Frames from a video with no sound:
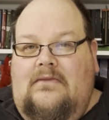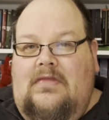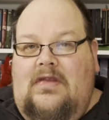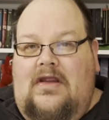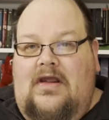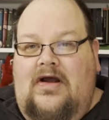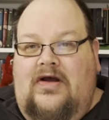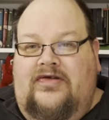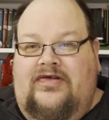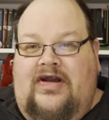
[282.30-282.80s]

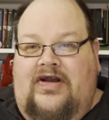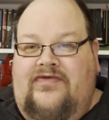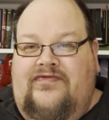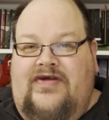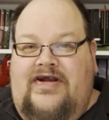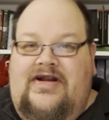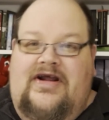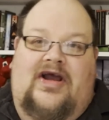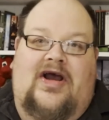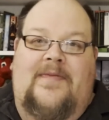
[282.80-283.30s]
I said,
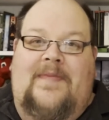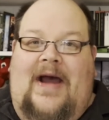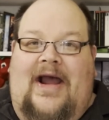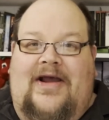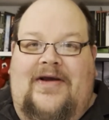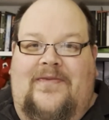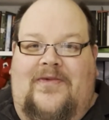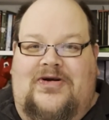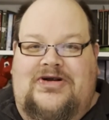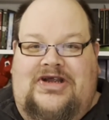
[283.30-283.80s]
Arena, go back
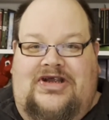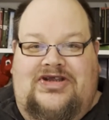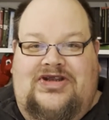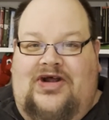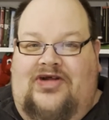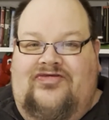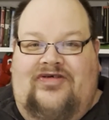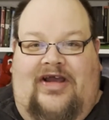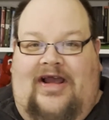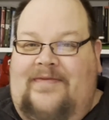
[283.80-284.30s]
and watch that Star
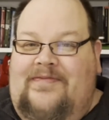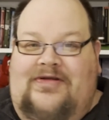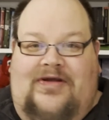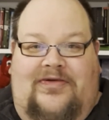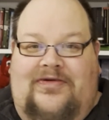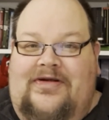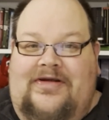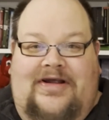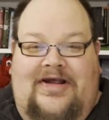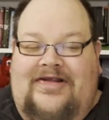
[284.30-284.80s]
Trek episode.
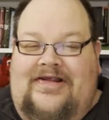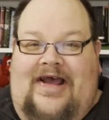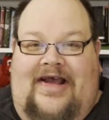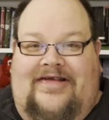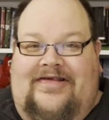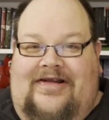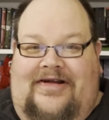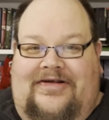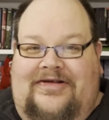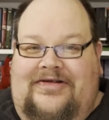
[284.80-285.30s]
It's
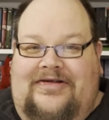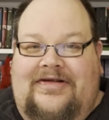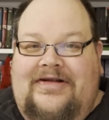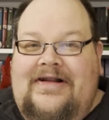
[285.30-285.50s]
excellent.